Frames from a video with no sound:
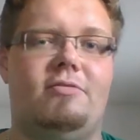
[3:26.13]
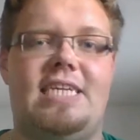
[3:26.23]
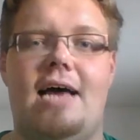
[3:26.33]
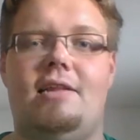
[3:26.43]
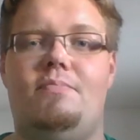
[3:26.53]

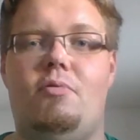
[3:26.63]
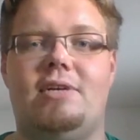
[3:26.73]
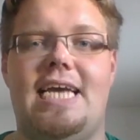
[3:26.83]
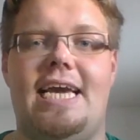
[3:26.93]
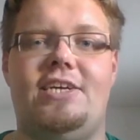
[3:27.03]

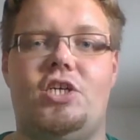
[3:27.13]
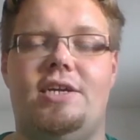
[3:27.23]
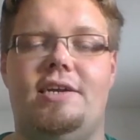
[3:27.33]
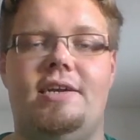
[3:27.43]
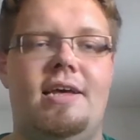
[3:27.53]

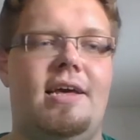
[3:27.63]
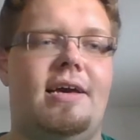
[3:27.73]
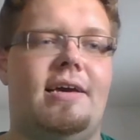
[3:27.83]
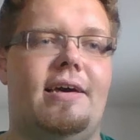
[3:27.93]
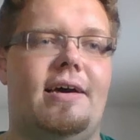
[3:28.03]
Teleportation,
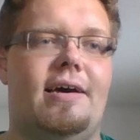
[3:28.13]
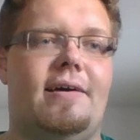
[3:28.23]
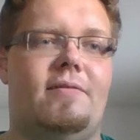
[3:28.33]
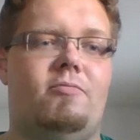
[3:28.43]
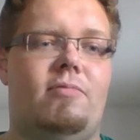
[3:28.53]

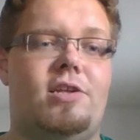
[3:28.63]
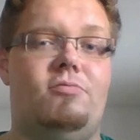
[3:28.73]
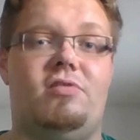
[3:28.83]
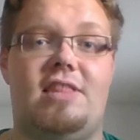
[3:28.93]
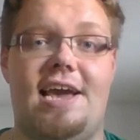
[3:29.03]
when
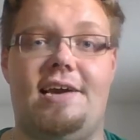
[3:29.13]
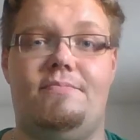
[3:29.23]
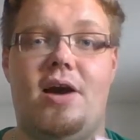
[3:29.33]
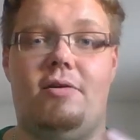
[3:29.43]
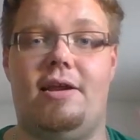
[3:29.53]
you think
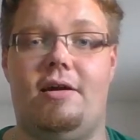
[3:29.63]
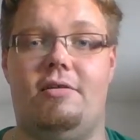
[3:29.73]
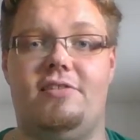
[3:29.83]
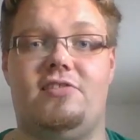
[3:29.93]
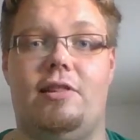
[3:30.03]
about it
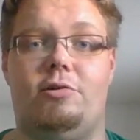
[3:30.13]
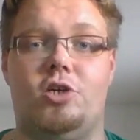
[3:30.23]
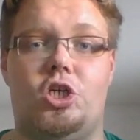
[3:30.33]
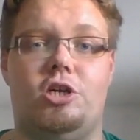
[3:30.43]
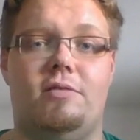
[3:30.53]
on this
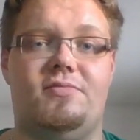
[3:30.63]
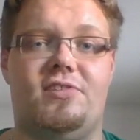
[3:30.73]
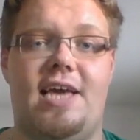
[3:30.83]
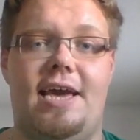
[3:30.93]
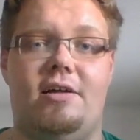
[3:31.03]
large-term
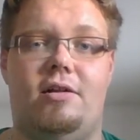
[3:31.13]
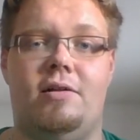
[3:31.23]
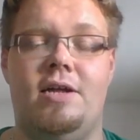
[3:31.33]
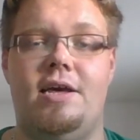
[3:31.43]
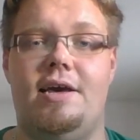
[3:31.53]
scale,
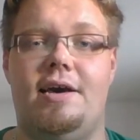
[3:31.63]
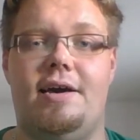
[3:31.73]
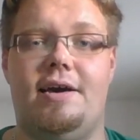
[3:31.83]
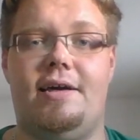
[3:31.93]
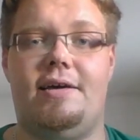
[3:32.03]

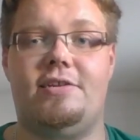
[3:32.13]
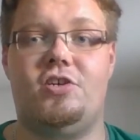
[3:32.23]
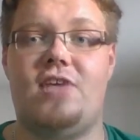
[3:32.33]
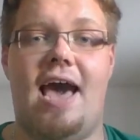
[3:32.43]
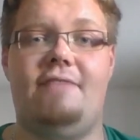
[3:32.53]

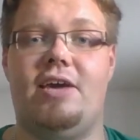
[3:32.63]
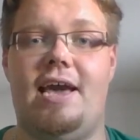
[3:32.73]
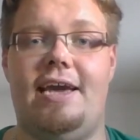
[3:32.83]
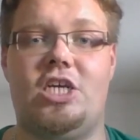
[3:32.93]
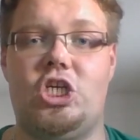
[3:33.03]
just
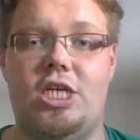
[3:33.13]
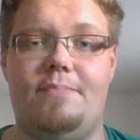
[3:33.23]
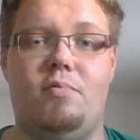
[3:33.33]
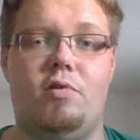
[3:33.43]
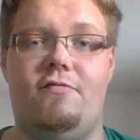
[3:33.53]
having a
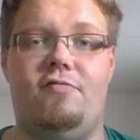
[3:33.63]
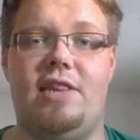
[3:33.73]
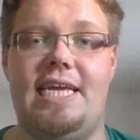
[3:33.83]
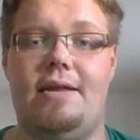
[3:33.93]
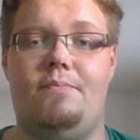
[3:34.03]
ship or a
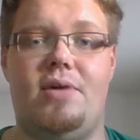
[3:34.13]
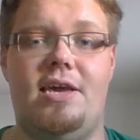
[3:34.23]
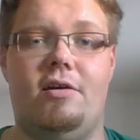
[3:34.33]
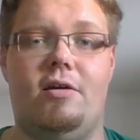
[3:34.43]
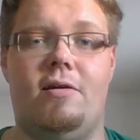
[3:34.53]
fleet
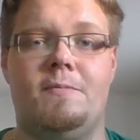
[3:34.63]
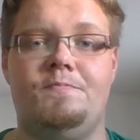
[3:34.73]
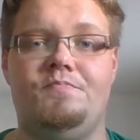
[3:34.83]
appear,